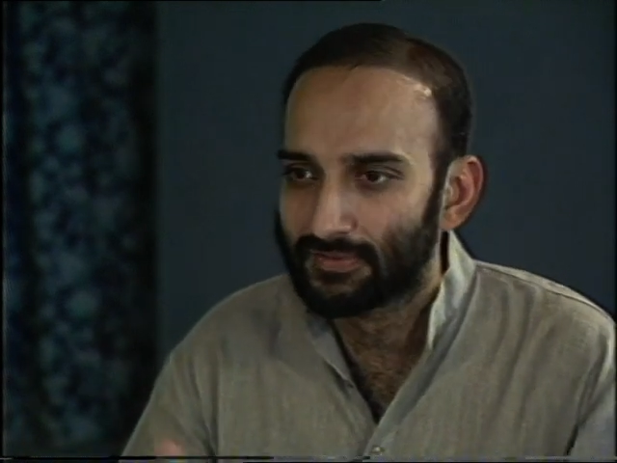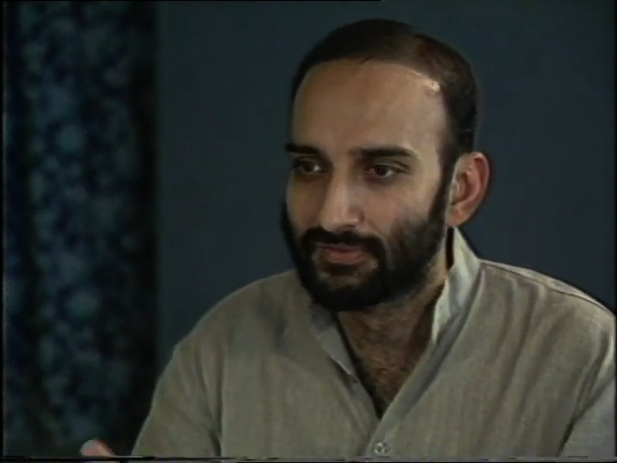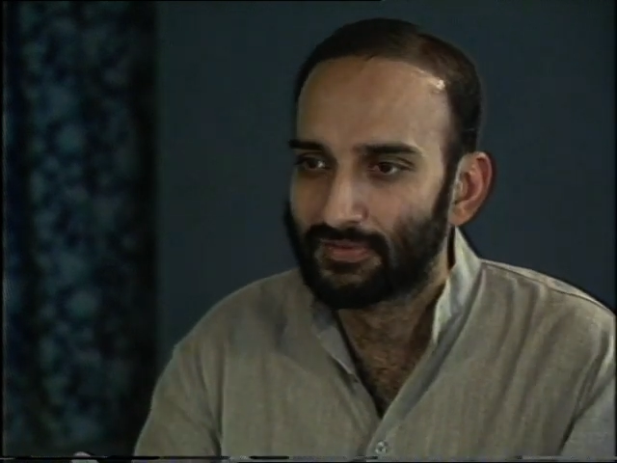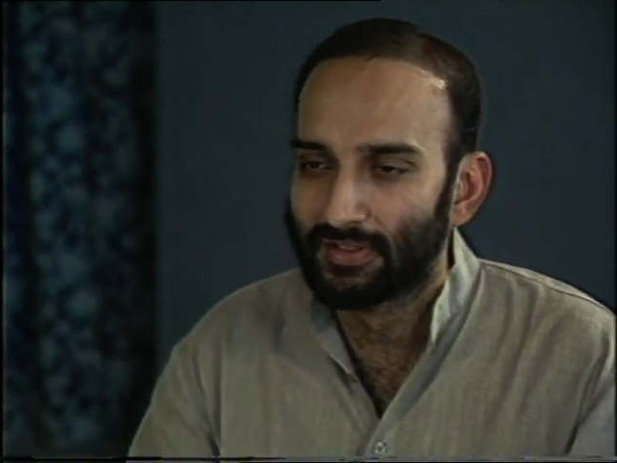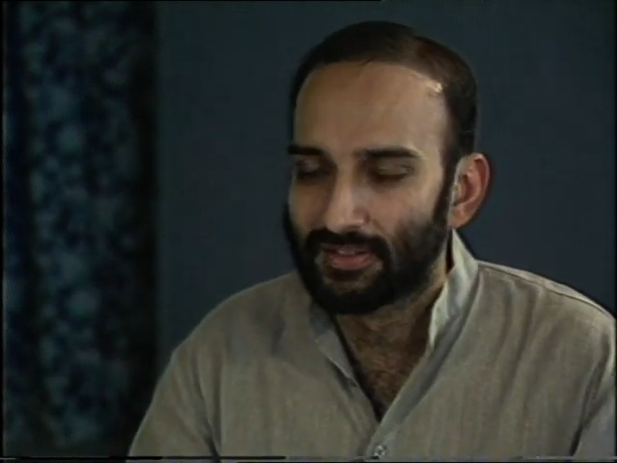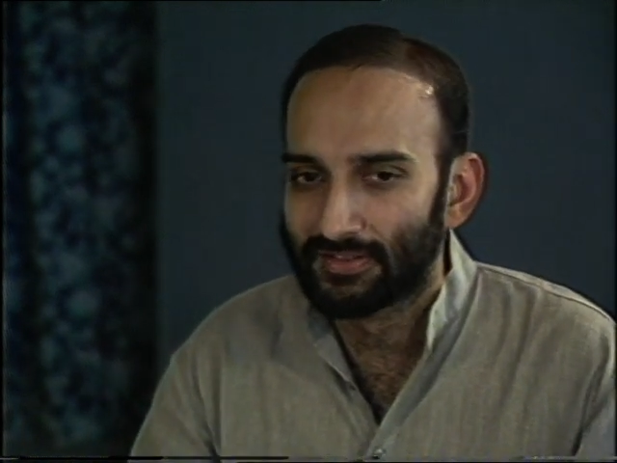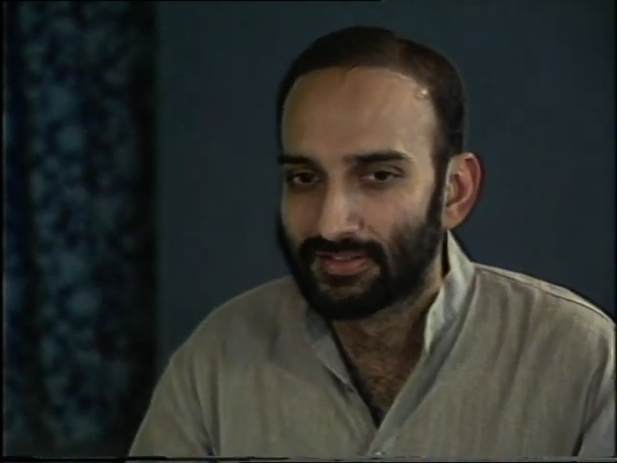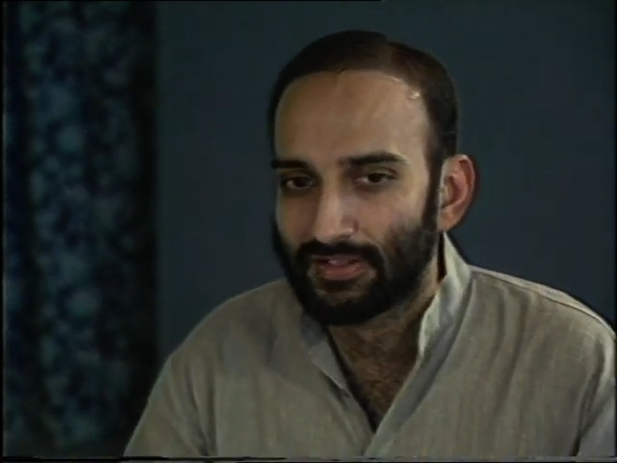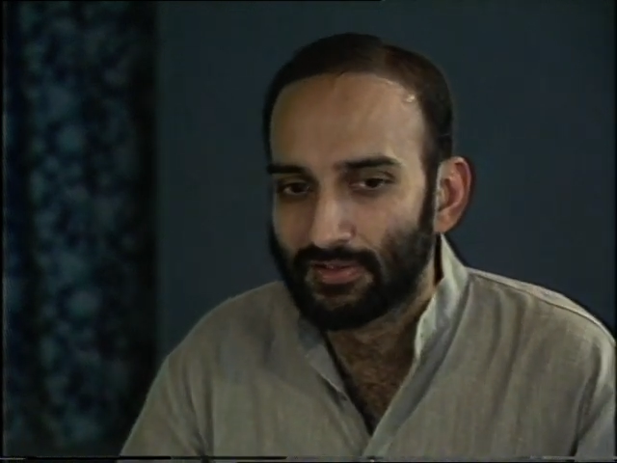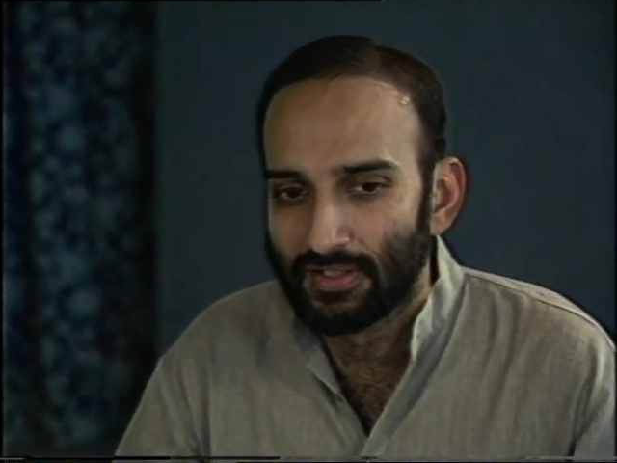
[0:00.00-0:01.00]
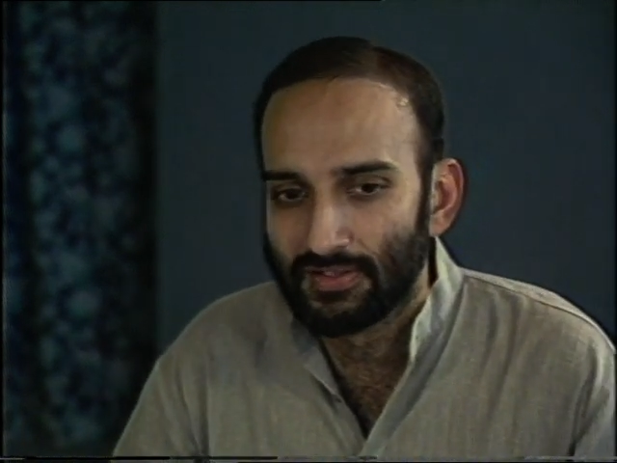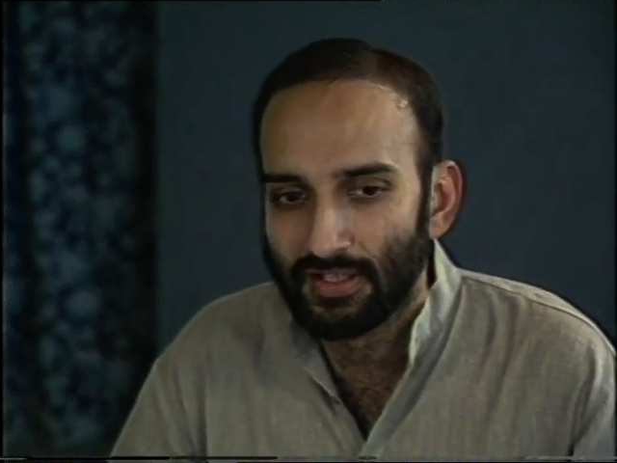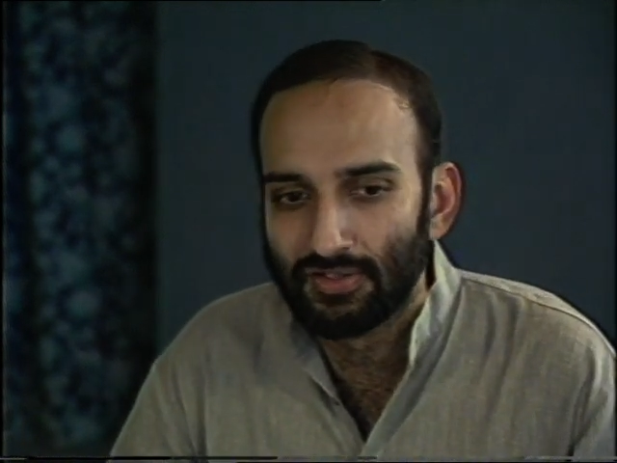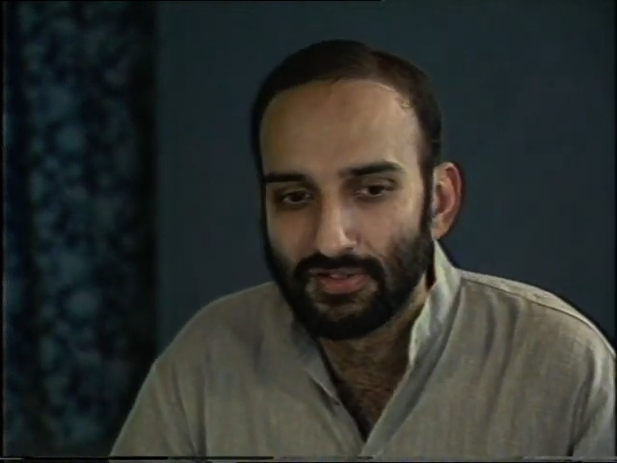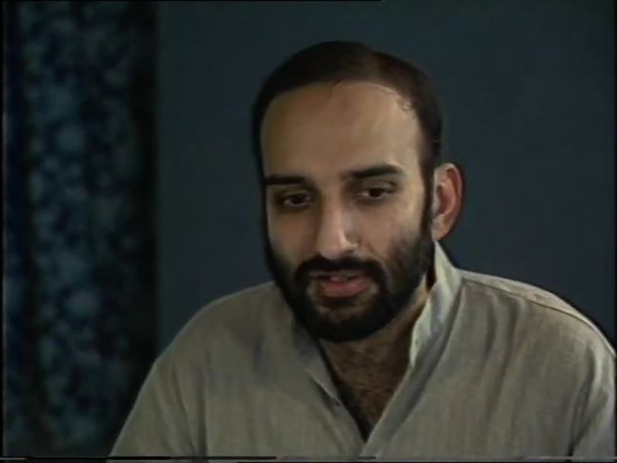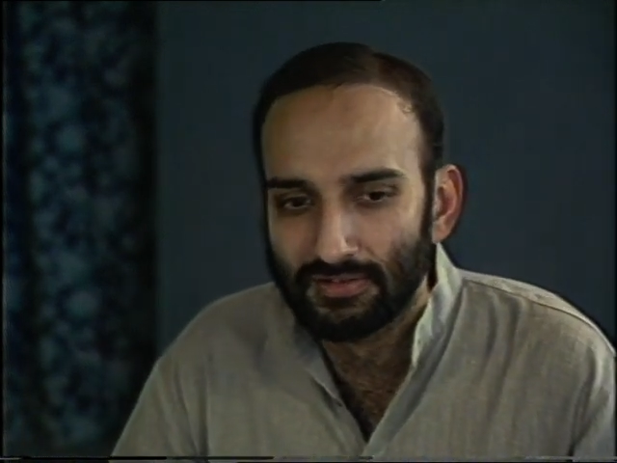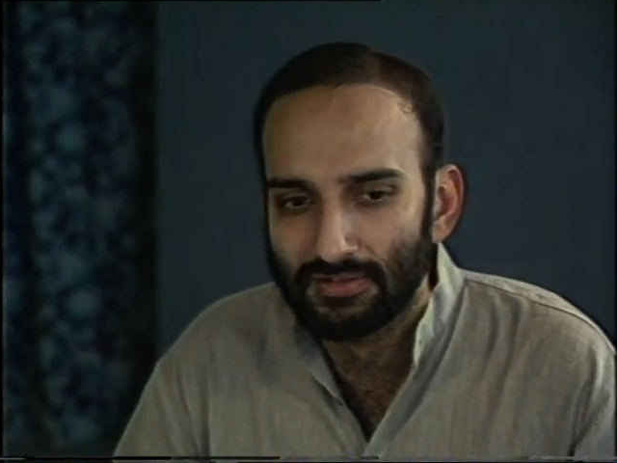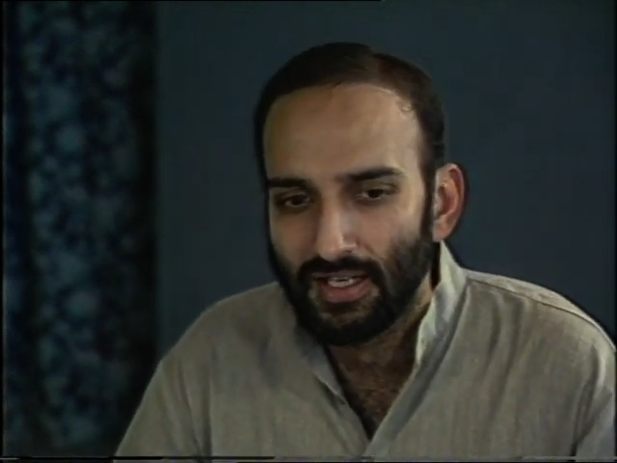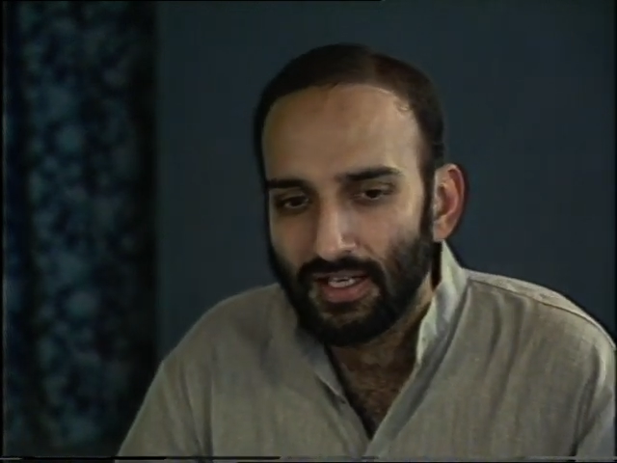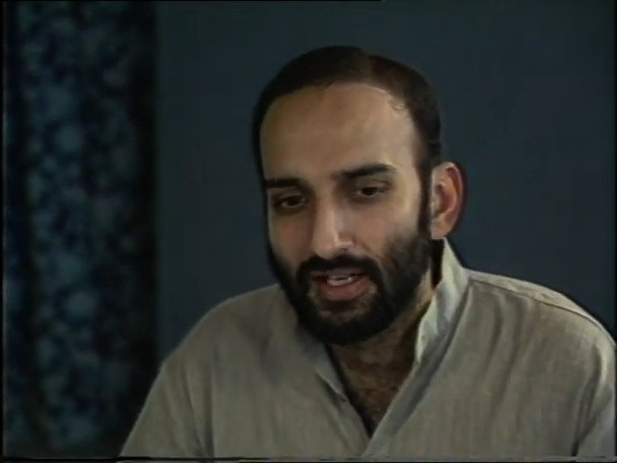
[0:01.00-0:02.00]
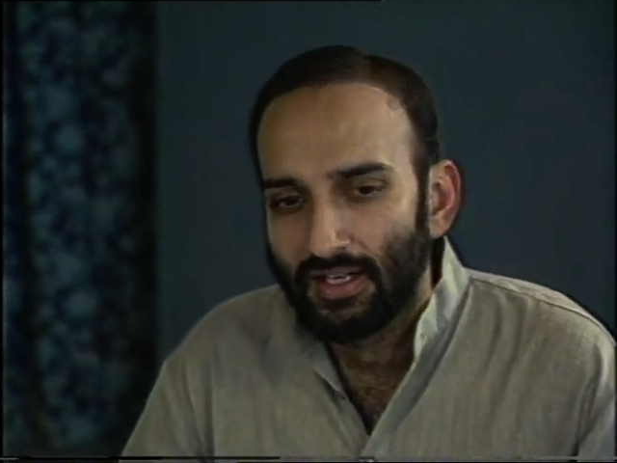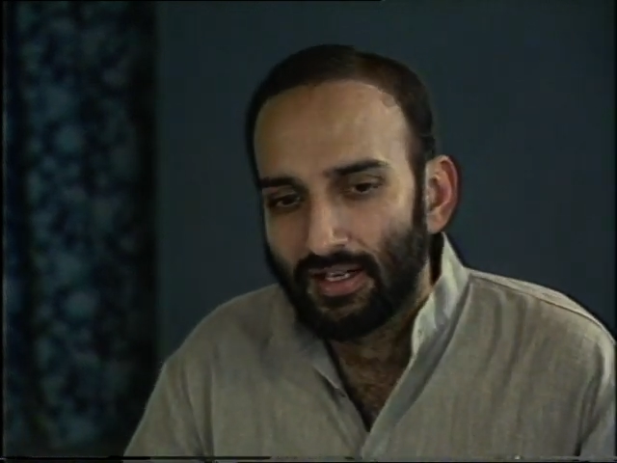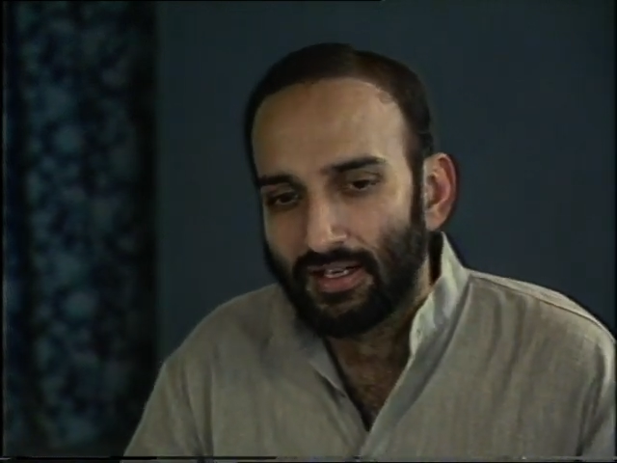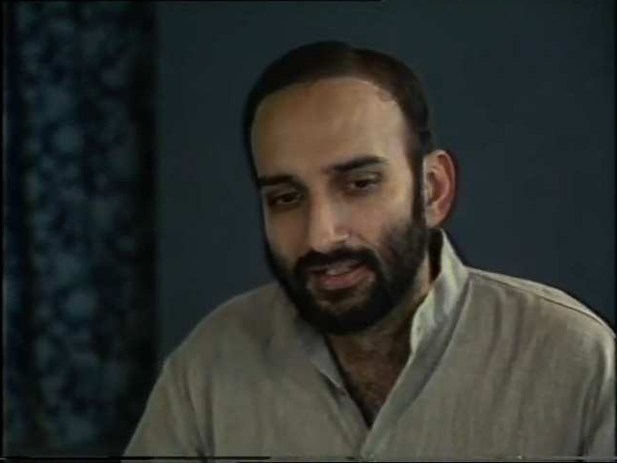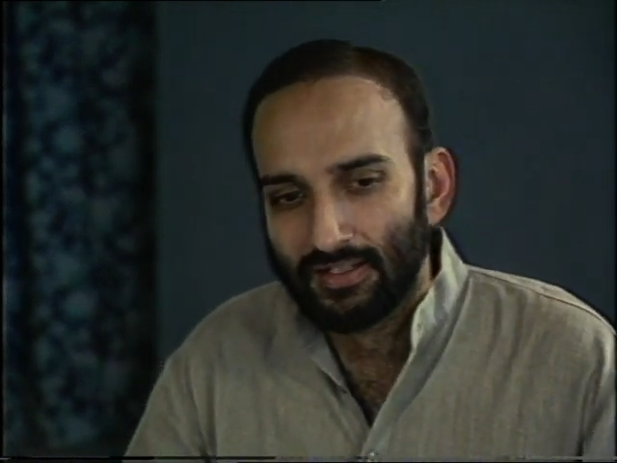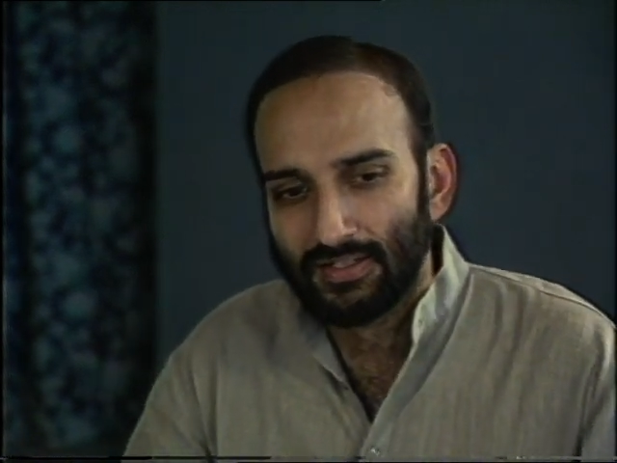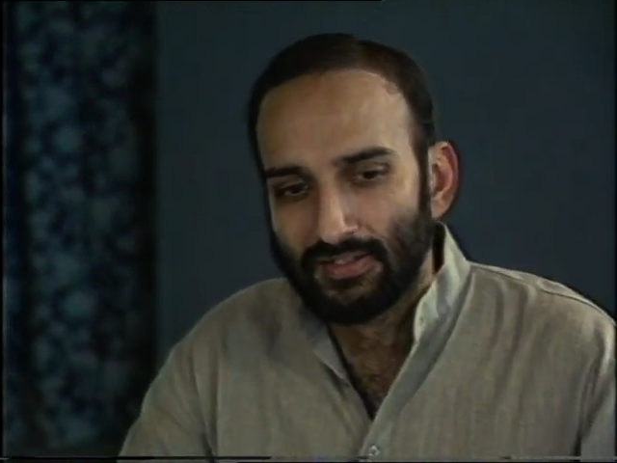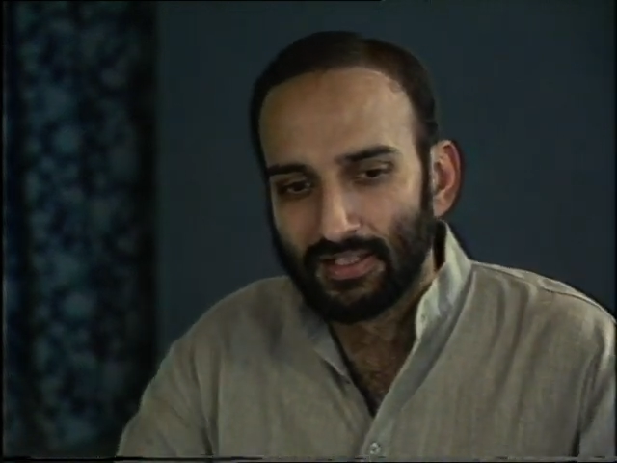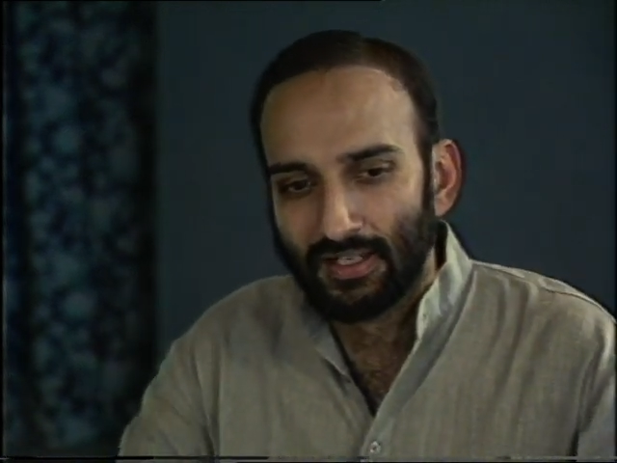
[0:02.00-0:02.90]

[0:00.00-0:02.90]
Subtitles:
such as you, is a